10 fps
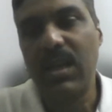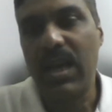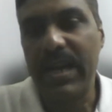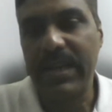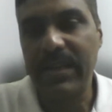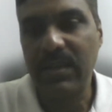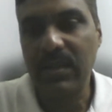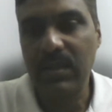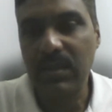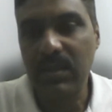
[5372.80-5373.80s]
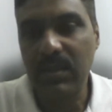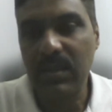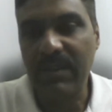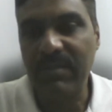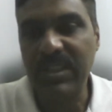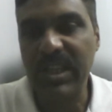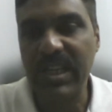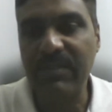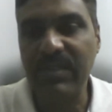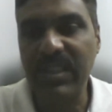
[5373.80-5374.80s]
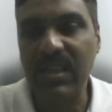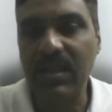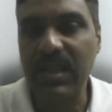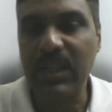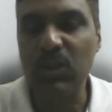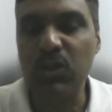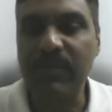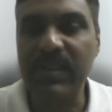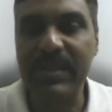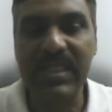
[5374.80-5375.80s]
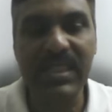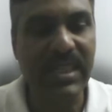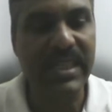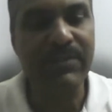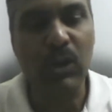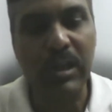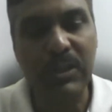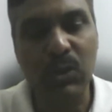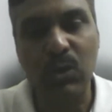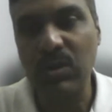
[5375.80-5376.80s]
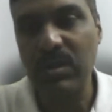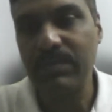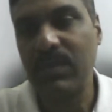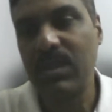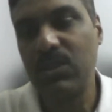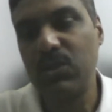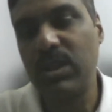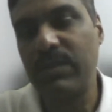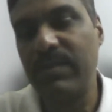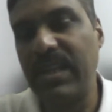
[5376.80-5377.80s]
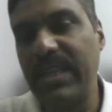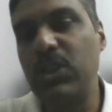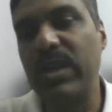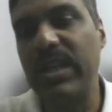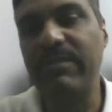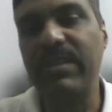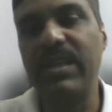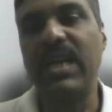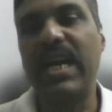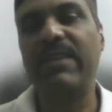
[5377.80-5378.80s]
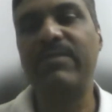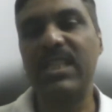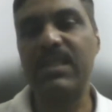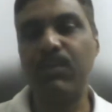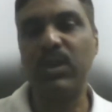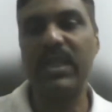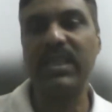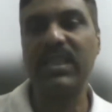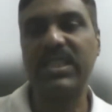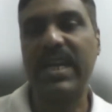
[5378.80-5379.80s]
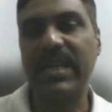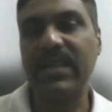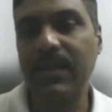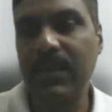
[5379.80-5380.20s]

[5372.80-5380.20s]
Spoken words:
and I will share it with the EduSoft representatives also. So it will reach you anyway. I have just put it in the chat.